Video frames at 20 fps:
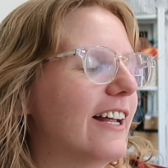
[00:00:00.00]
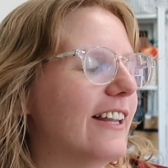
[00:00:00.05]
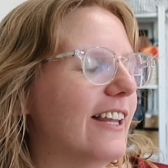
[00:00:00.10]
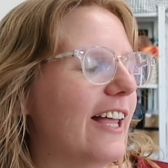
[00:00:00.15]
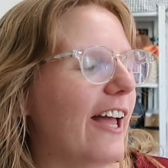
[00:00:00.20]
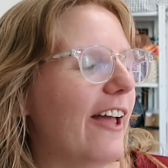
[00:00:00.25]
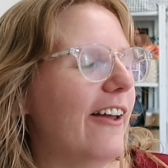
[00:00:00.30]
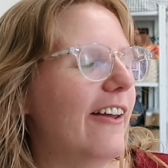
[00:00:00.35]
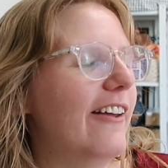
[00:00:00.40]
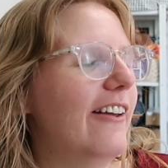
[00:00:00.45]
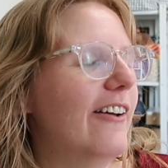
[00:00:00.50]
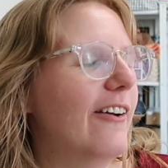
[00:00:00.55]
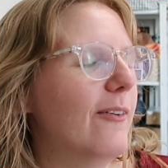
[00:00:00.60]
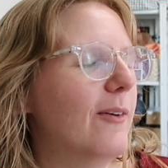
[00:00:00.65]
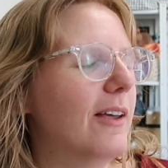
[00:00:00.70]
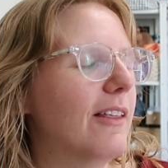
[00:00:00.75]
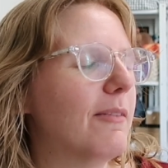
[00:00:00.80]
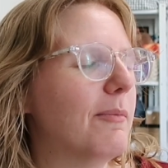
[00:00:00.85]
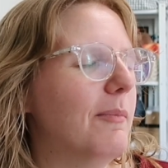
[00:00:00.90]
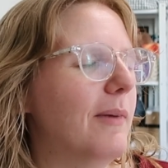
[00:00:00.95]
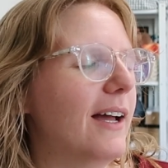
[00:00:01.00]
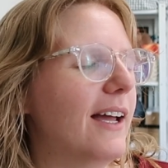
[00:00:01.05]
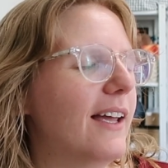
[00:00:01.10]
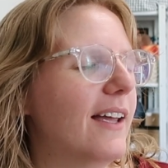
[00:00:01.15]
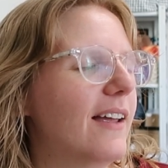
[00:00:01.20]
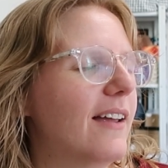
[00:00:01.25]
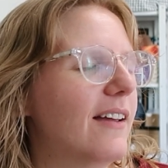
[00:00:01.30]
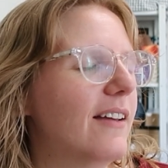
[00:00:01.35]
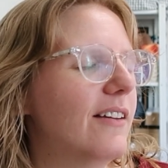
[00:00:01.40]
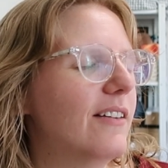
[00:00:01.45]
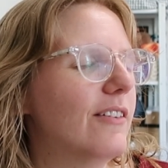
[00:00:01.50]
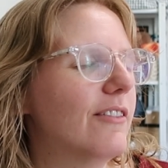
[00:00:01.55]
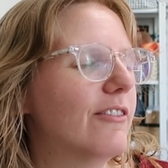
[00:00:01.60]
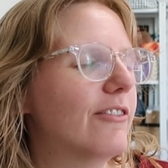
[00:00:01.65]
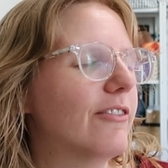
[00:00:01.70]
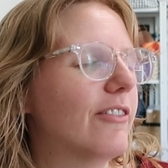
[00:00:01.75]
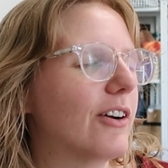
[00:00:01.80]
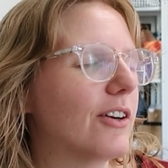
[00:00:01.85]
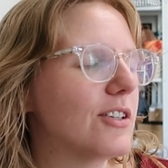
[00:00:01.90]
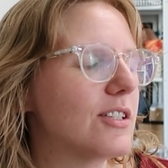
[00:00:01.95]
done that with my
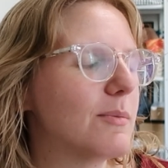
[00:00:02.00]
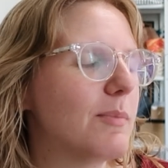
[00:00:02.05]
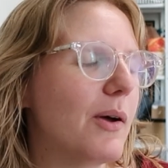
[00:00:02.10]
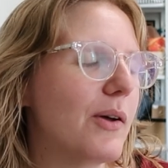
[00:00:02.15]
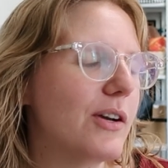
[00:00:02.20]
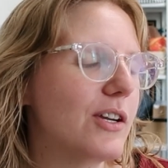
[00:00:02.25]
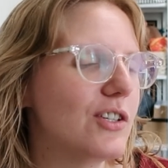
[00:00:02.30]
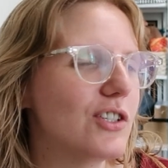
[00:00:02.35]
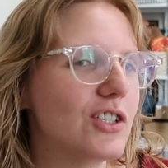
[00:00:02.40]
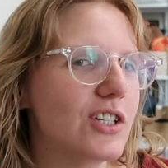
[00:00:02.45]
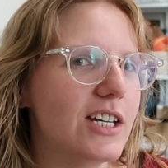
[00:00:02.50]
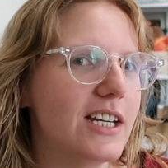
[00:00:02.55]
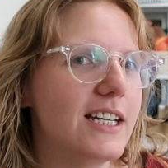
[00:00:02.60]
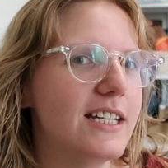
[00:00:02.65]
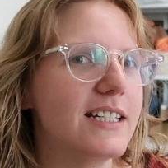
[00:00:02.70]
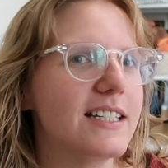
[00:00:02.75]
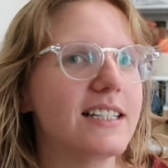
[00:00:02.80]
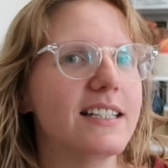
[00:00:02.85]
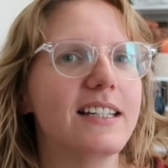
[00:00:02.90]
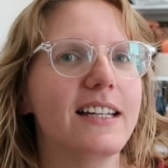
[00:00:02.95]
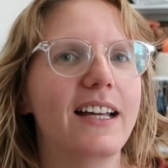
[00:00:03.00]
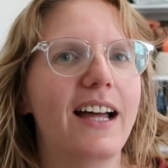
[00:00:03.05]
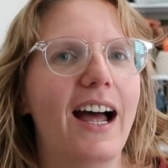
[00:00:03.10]
first bonus sheet.